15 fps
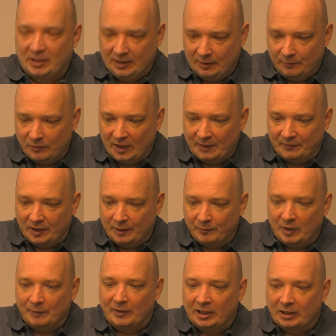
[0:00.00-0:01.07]

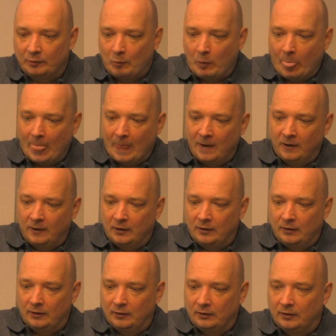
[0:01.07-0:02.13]
implement
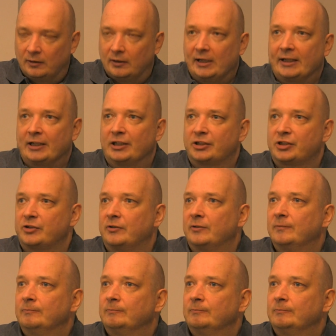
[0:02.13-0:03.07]
regression,